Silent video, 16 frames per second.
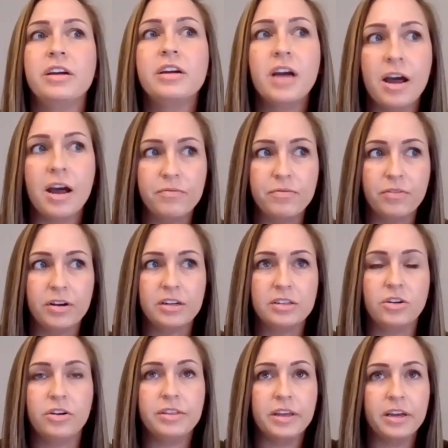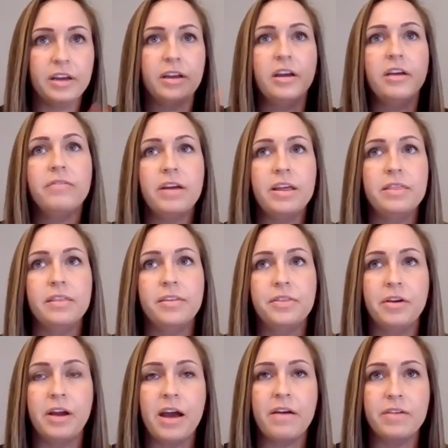conference or the event that
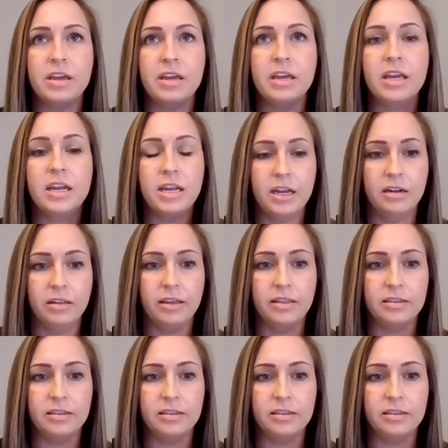they're having in Italy,